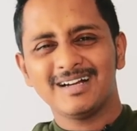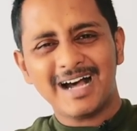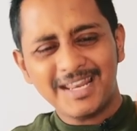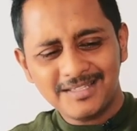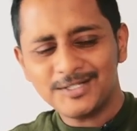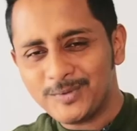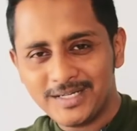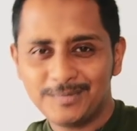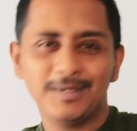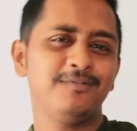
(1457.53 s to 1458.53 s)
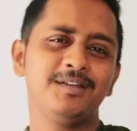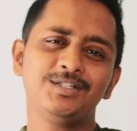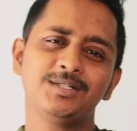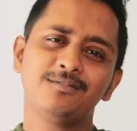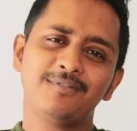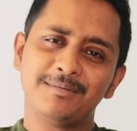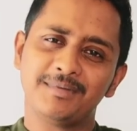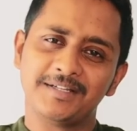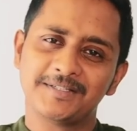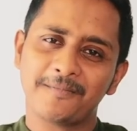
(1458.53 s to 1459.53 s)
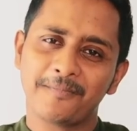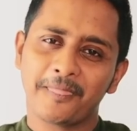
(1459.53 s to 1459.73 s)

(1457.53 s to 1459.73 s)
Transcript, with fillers: Another twenty, we'll finish it in five minutes.